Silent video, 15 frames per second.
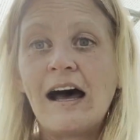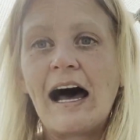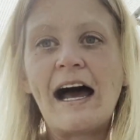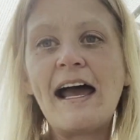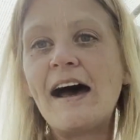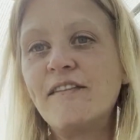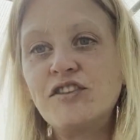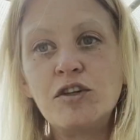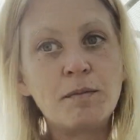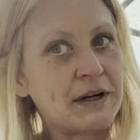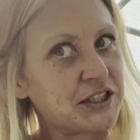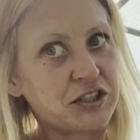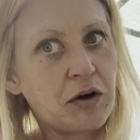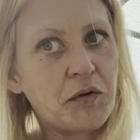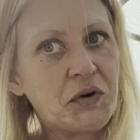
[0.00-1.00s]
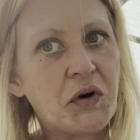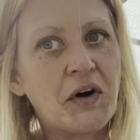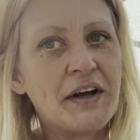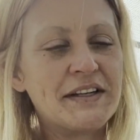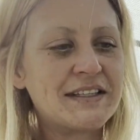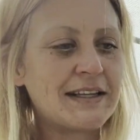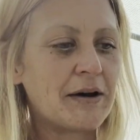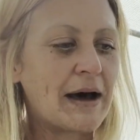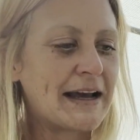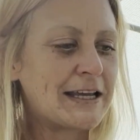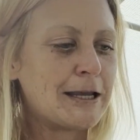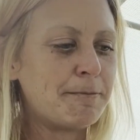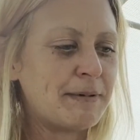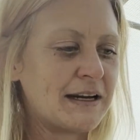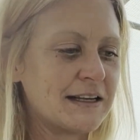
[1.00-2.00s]
I have too much going on, so I
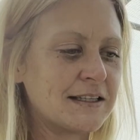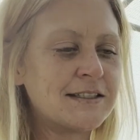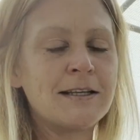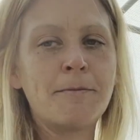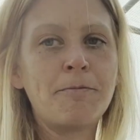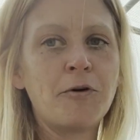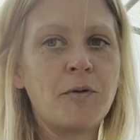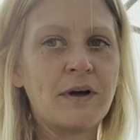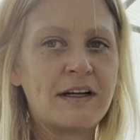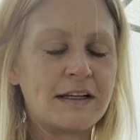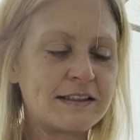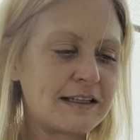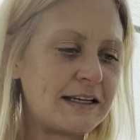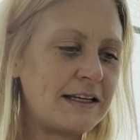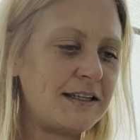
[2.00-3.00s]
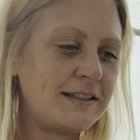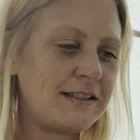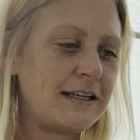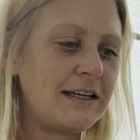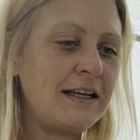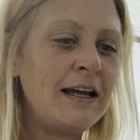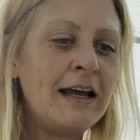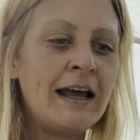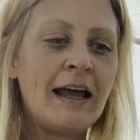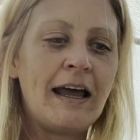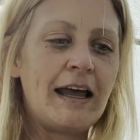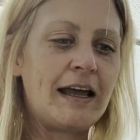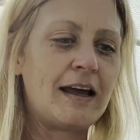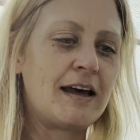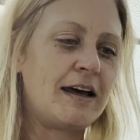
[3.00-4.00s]
keep it as simple and as easy,
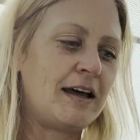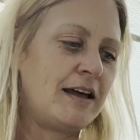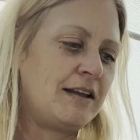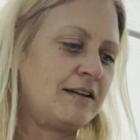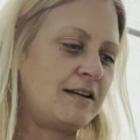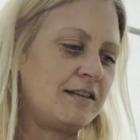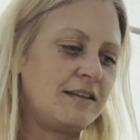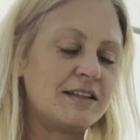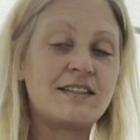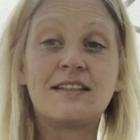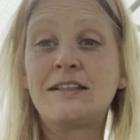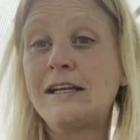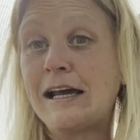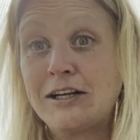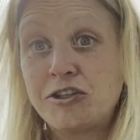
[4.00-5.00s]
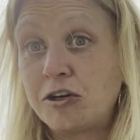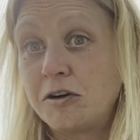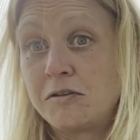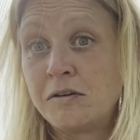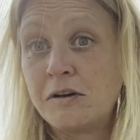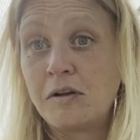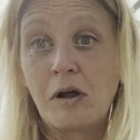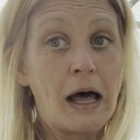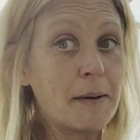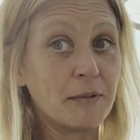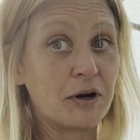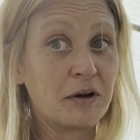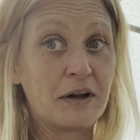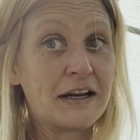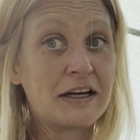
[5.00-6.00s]
and this is nature. I'm
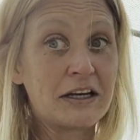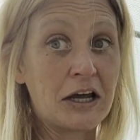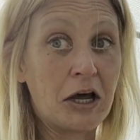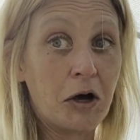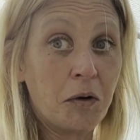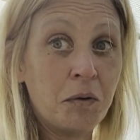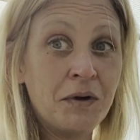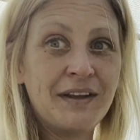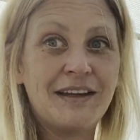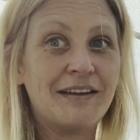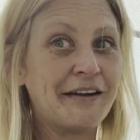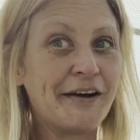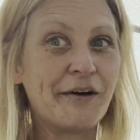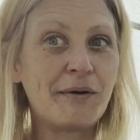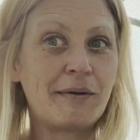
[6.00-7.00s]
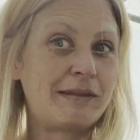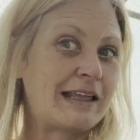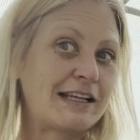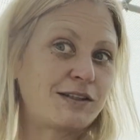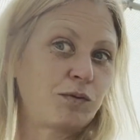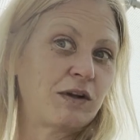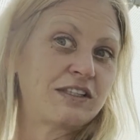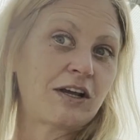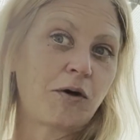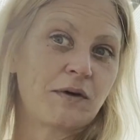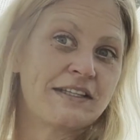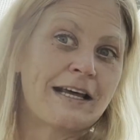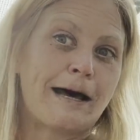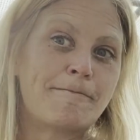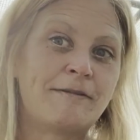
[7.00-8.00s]
gonna let it go. You know, that's what's
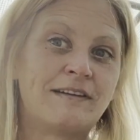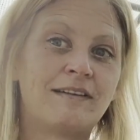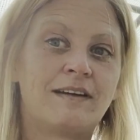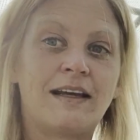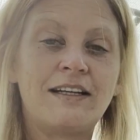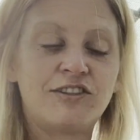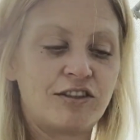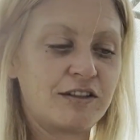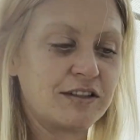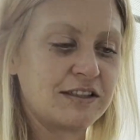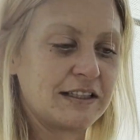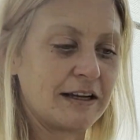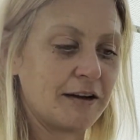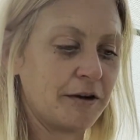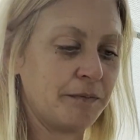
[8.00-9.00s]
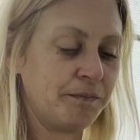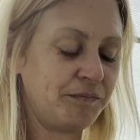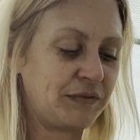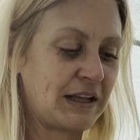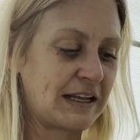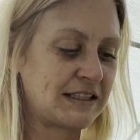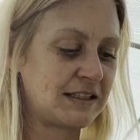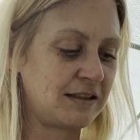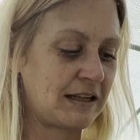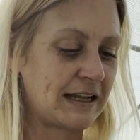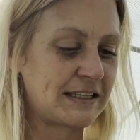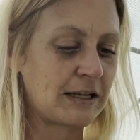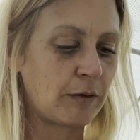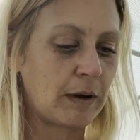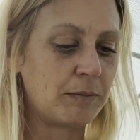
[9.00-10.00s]
always happened in nature, so that,
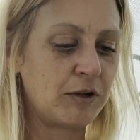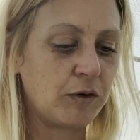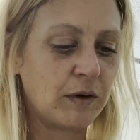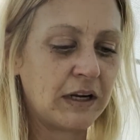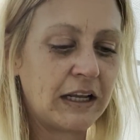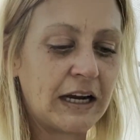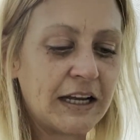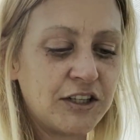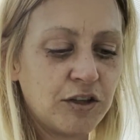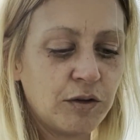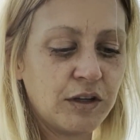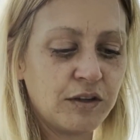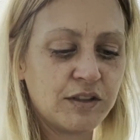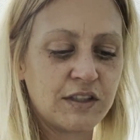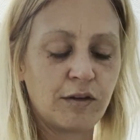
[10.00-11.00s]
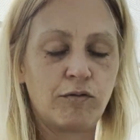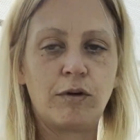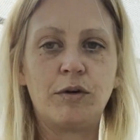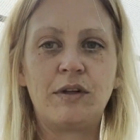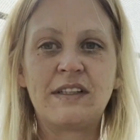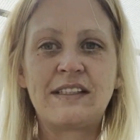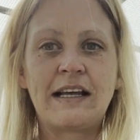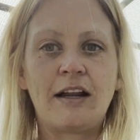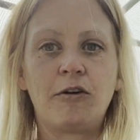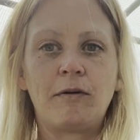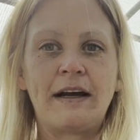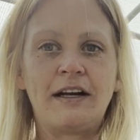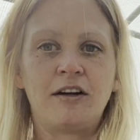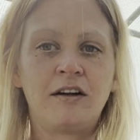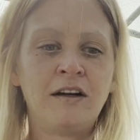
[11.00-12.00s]
that's how I'm doing it. I do use the root
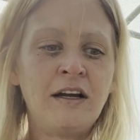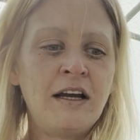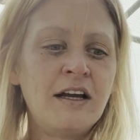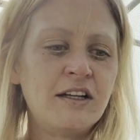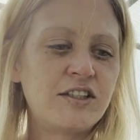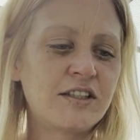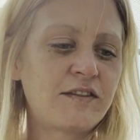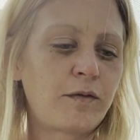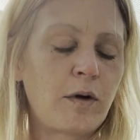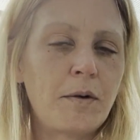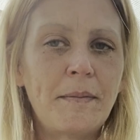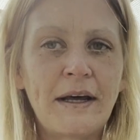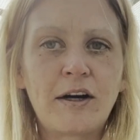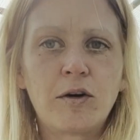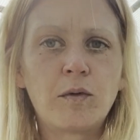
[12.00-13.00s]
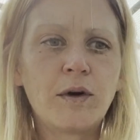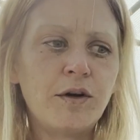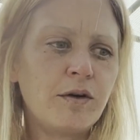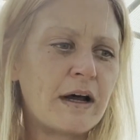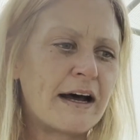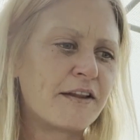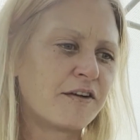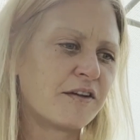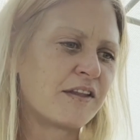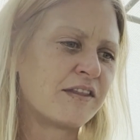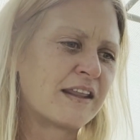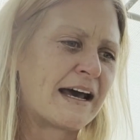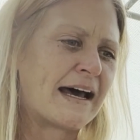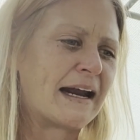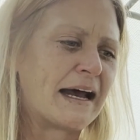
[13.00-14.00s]
accelerator just for a better root. Other
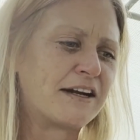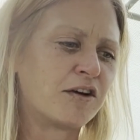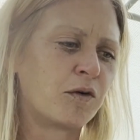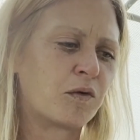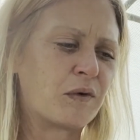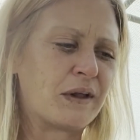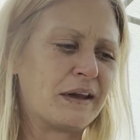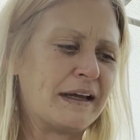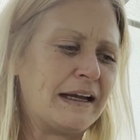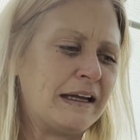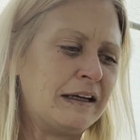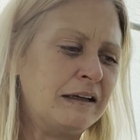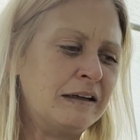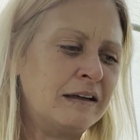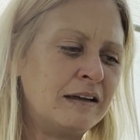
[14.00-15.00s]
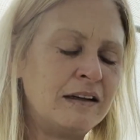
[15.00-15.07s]
than that, I don't really